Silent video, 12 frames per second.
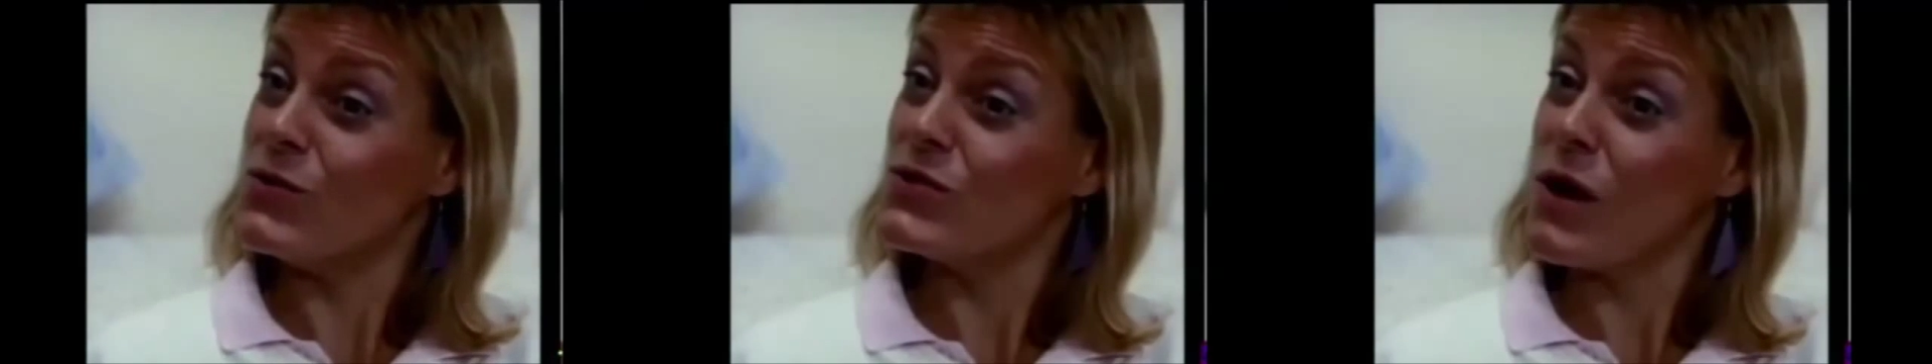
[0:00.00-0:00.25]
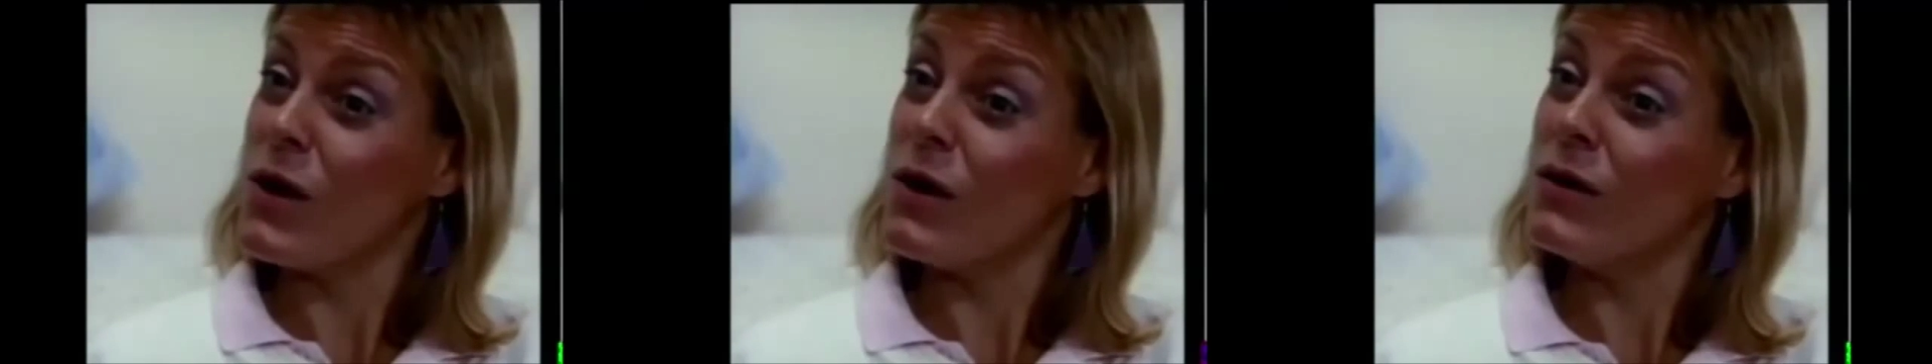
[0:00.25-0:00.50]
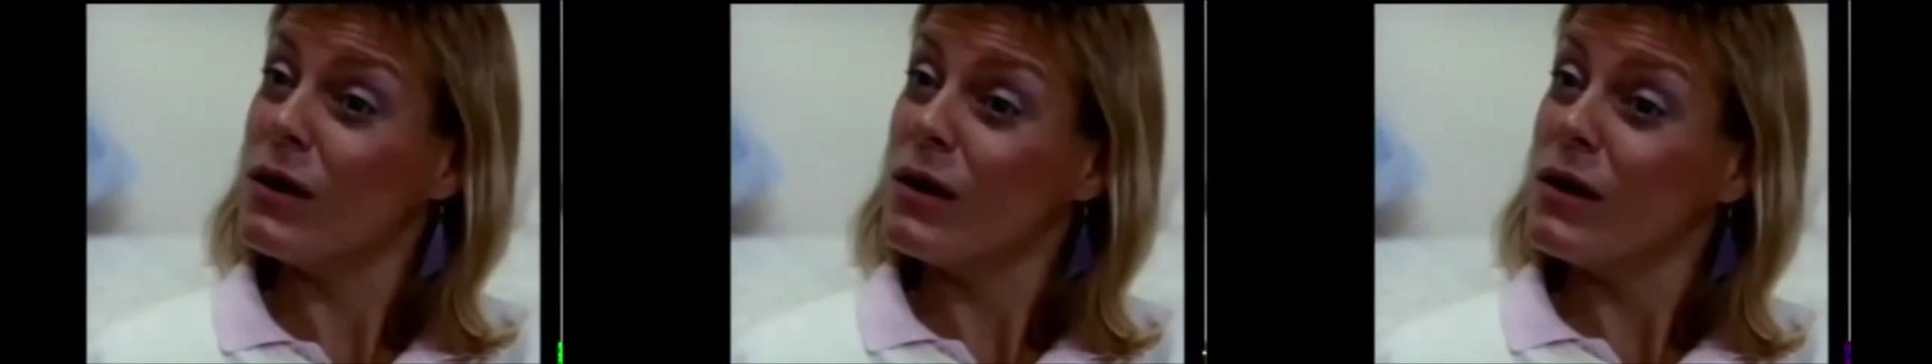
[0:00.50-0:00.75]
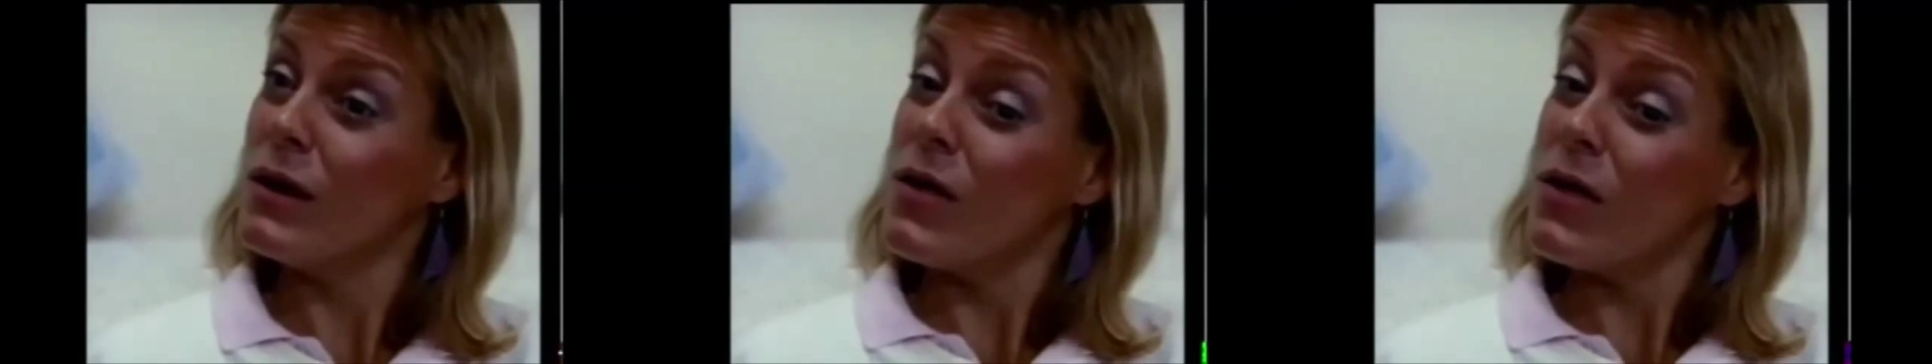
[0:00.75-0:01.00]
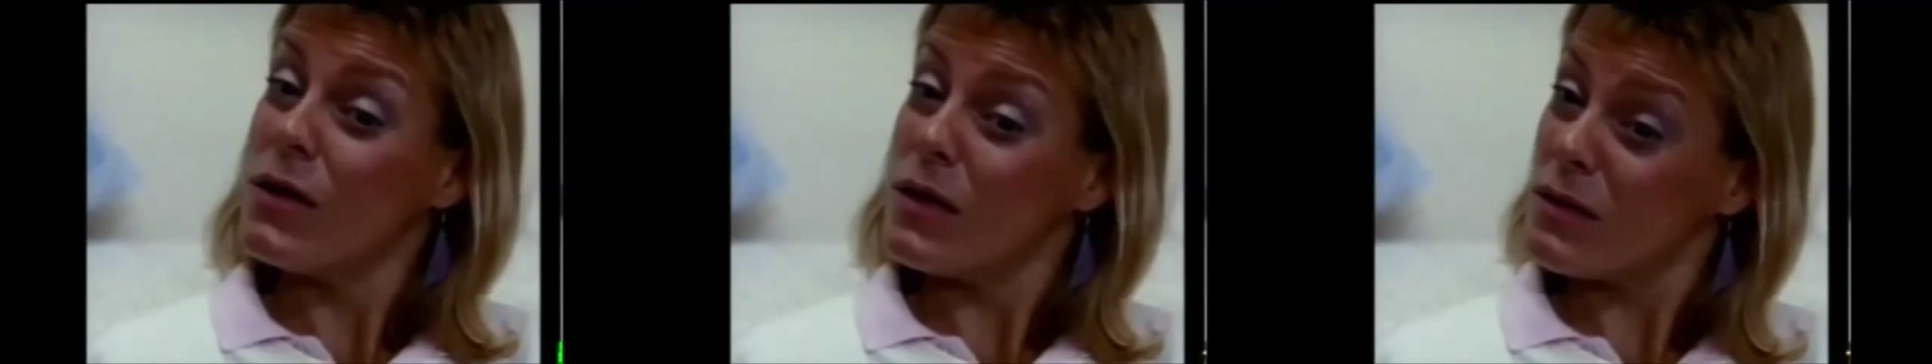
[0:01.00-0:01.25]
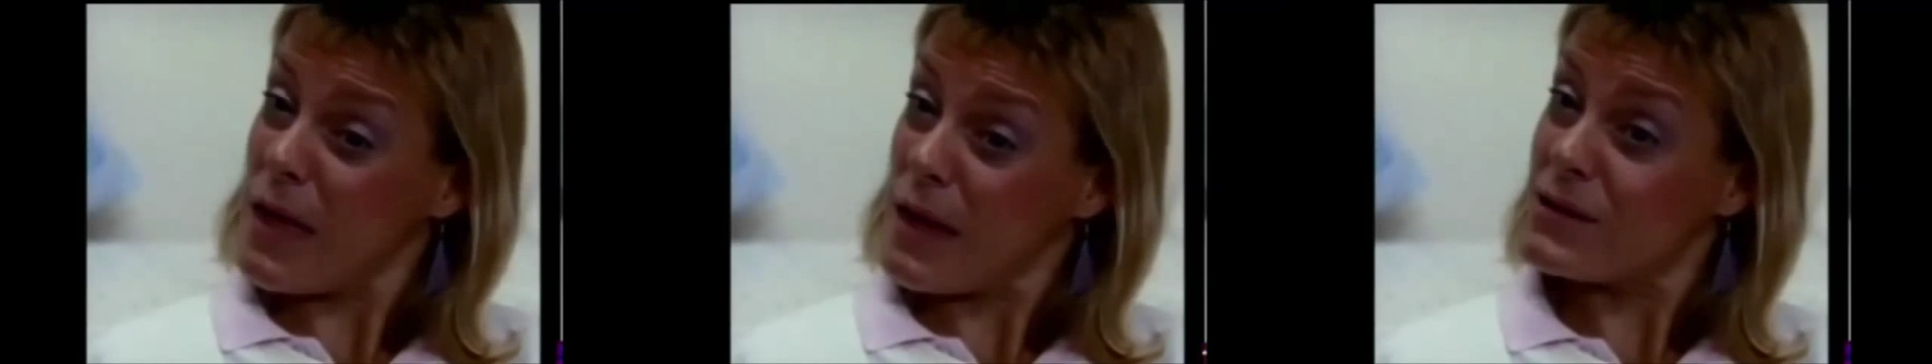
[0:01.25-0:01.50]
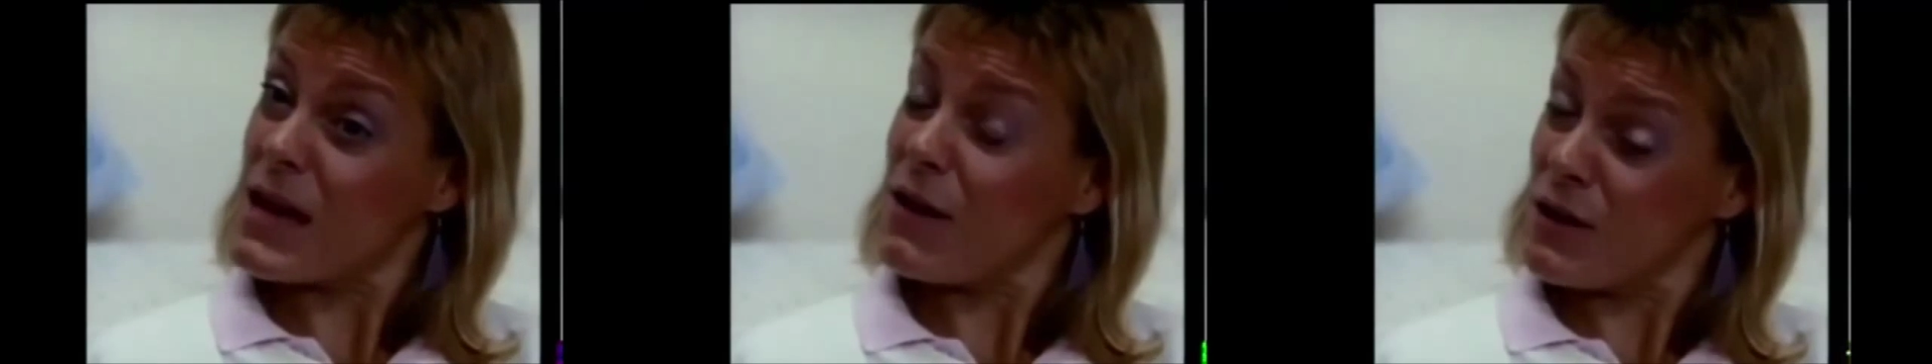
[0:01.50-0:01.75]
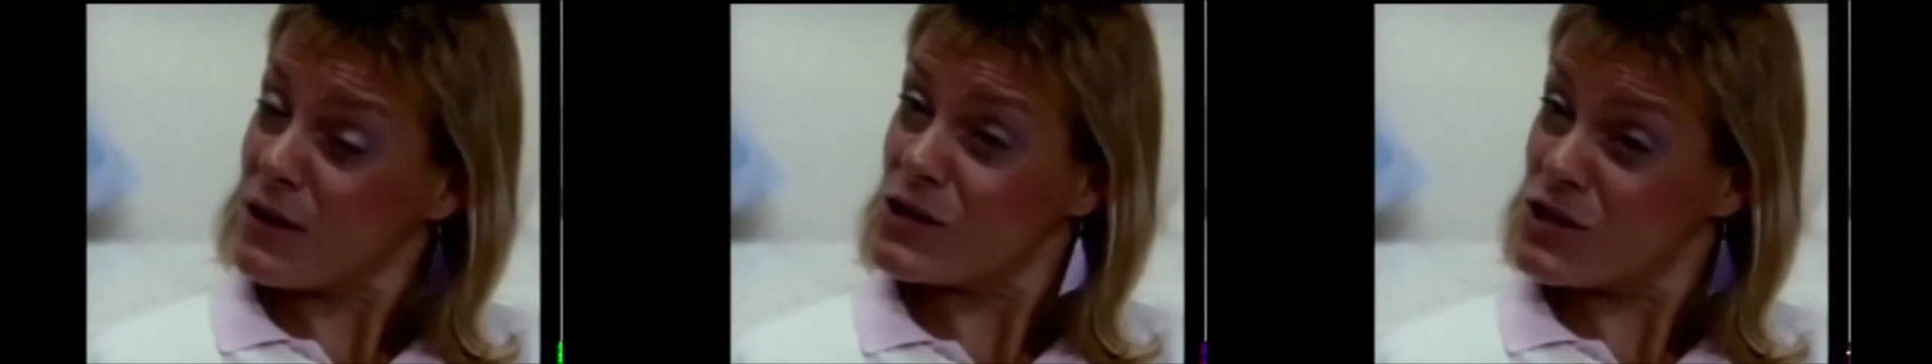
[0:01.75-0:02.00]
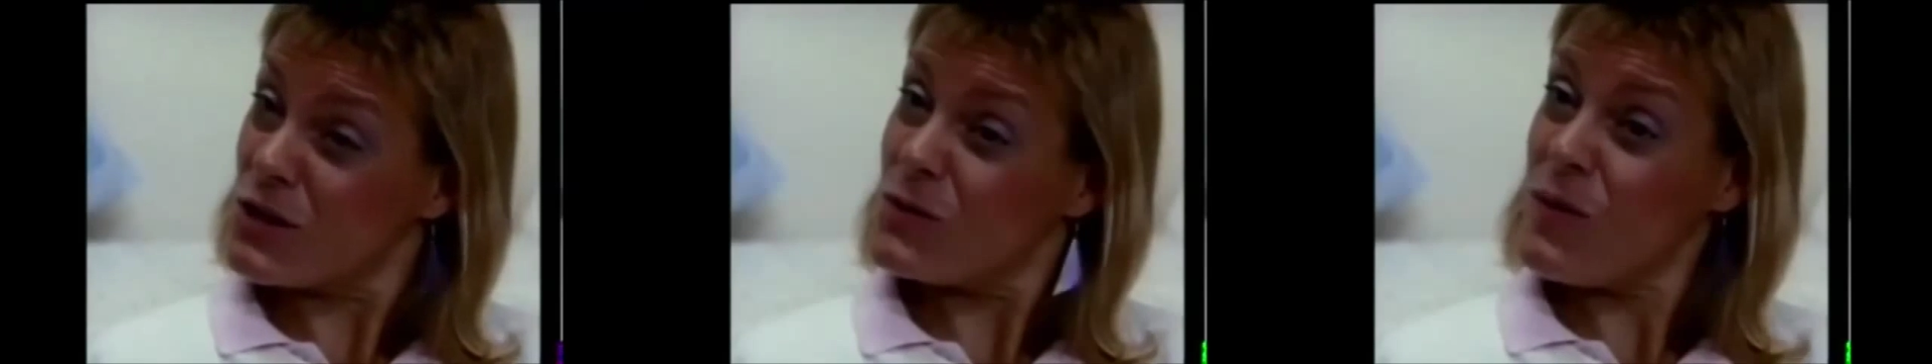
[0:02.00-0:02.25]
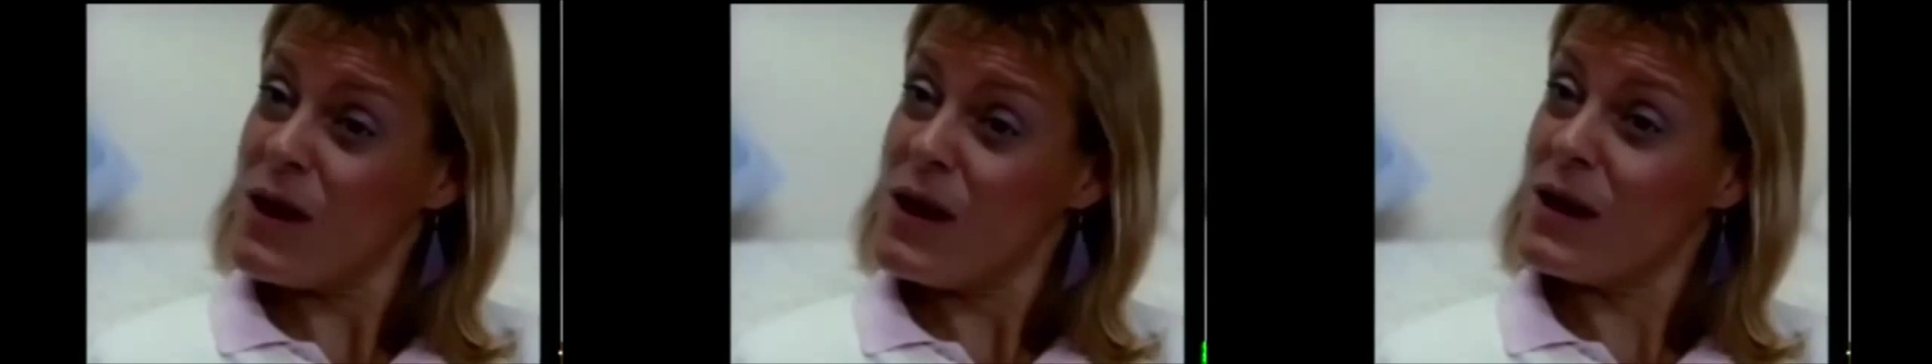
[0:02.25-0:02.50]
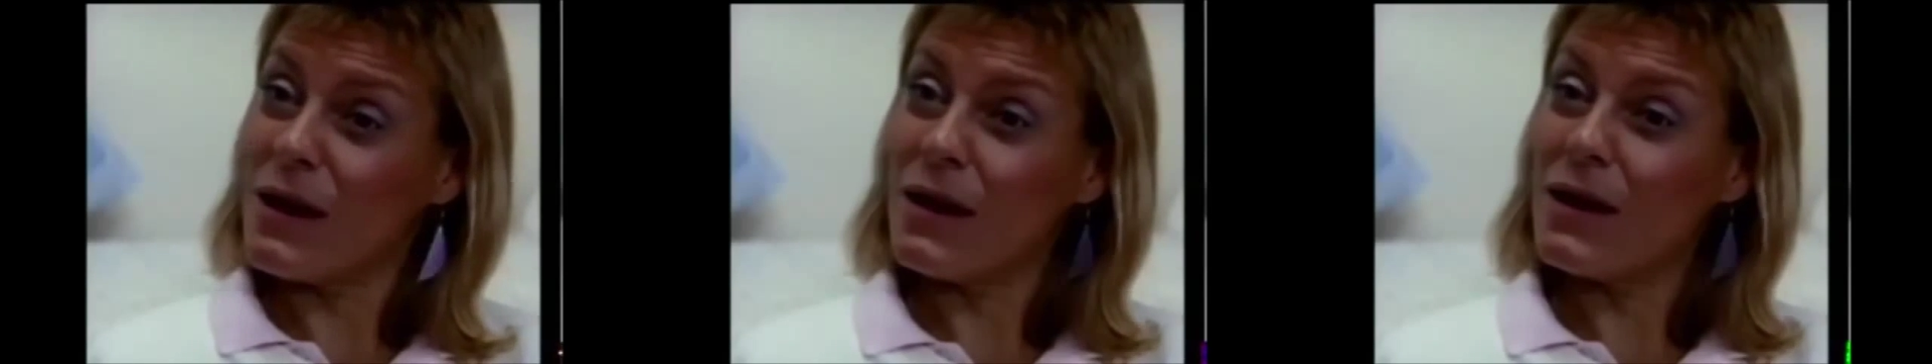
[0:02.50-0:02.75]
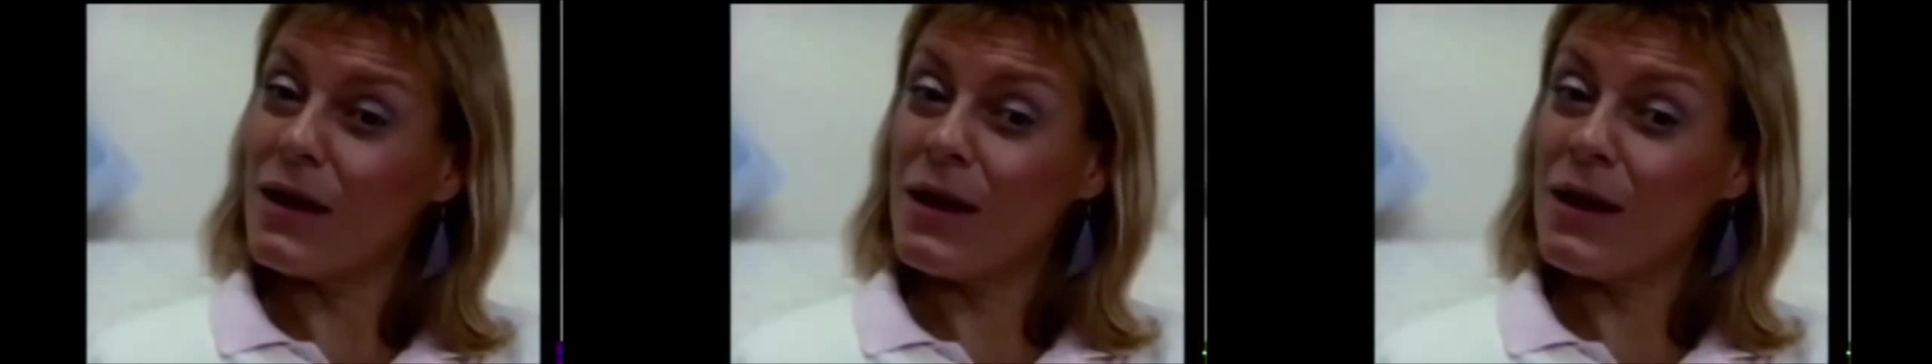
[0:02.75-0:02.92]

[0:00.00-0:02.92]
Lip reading: so that's how it should be.